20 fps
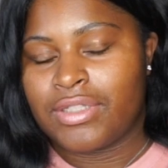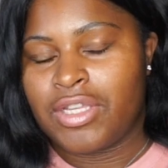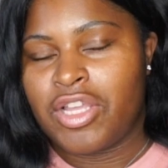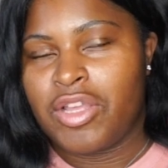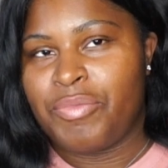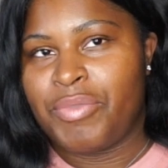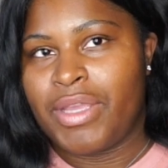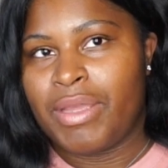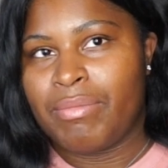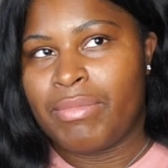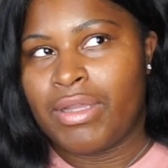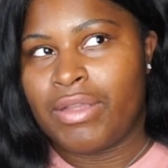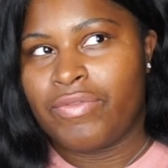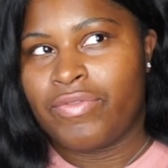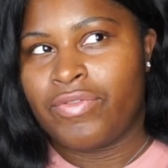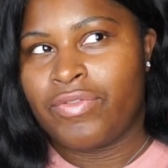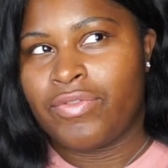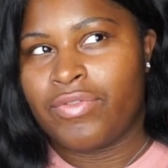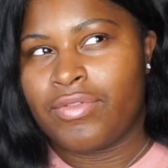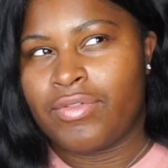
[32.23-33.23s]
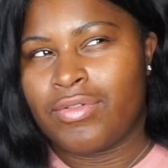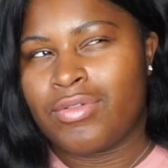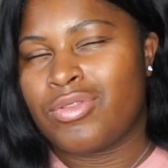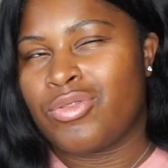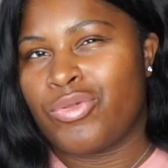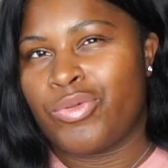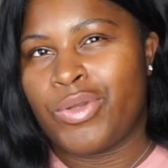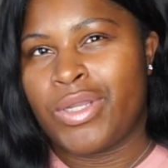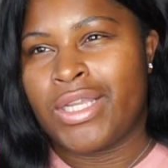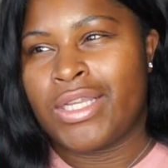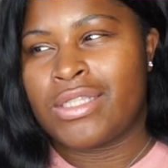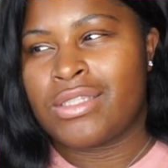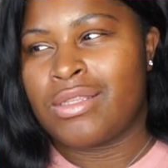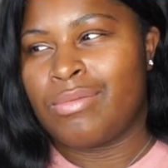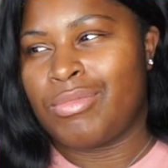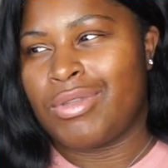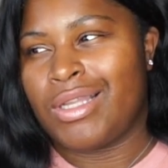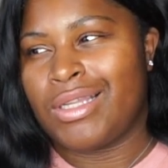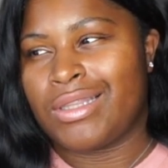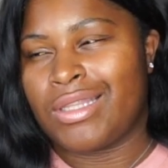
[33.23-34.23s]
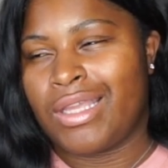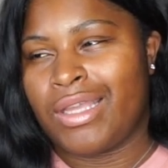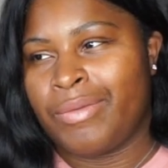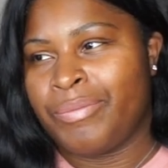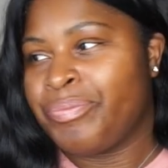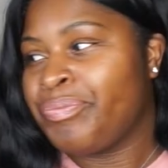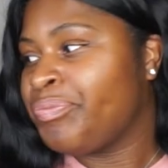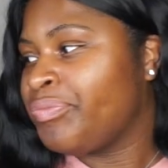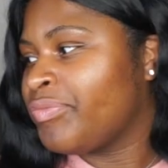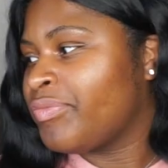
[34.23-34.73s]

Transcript: Could be a month, 3 weeks, something like that.